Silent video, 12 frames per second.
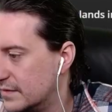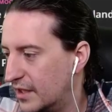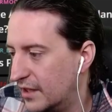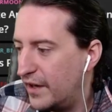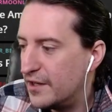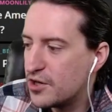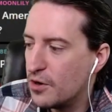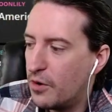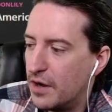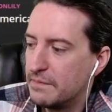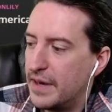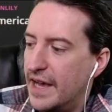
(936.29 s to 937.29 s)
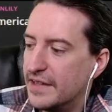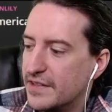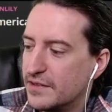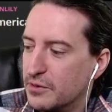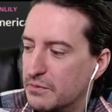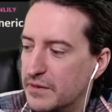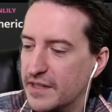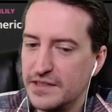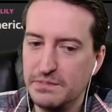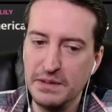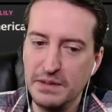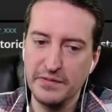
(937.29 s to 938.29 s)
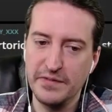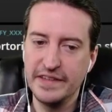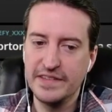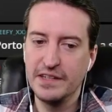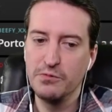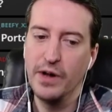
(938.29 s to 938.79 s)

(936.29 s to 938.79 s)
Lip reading: If H.R. 1 passes, would this be prevented?